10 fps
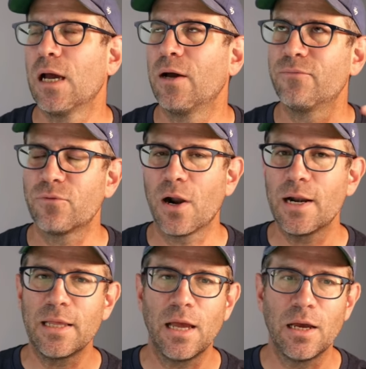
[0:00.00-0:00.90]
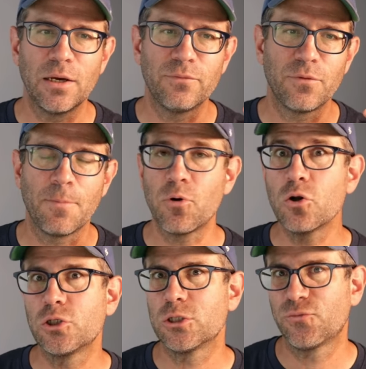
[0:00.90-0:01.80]
a variety of
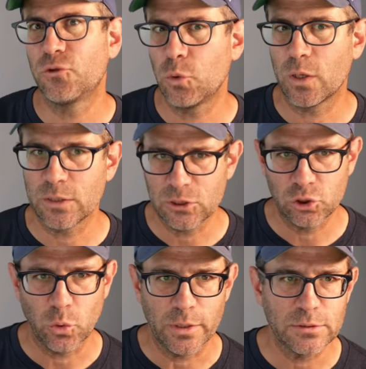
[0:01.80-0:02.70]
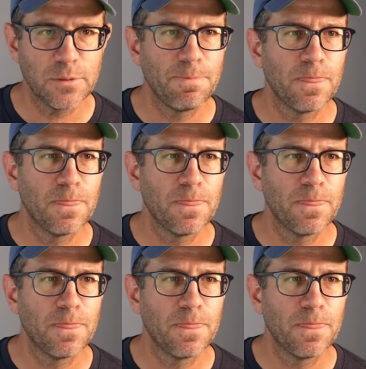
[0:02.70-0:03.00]
approaches for doing these joints.